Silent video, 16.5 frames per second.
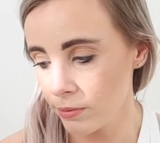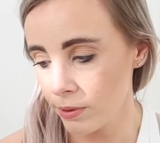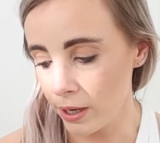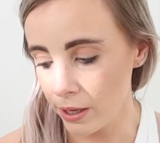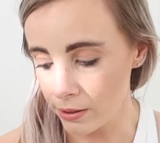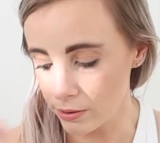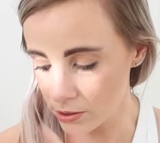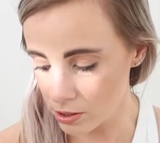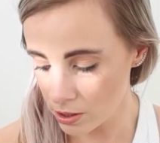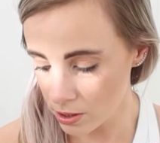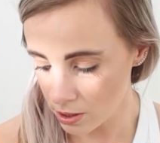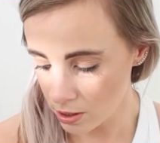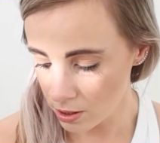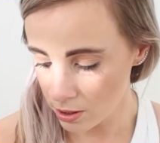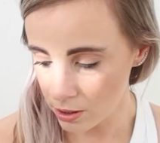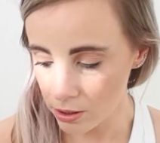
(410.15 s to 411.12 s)
And
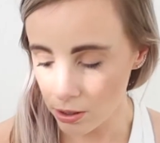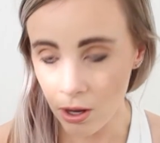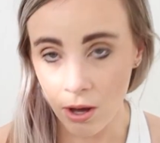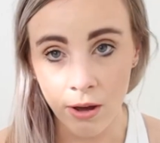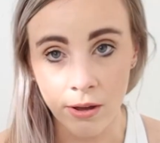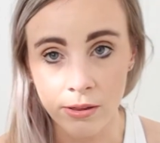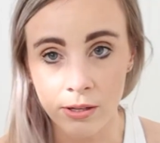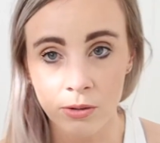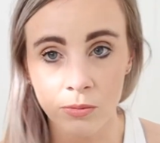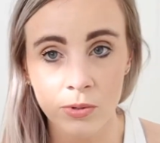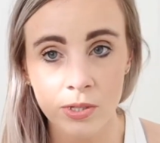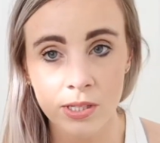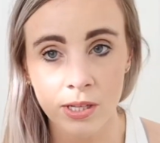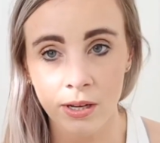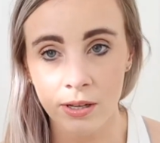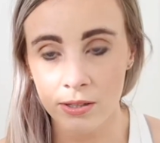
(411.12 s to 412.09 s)
yeah, and then we
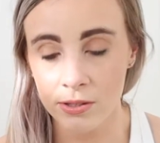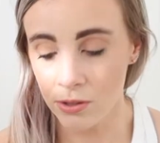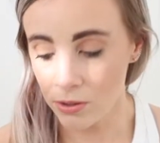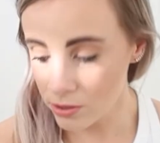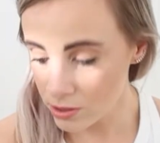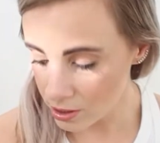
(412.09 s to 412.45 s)
stuck it on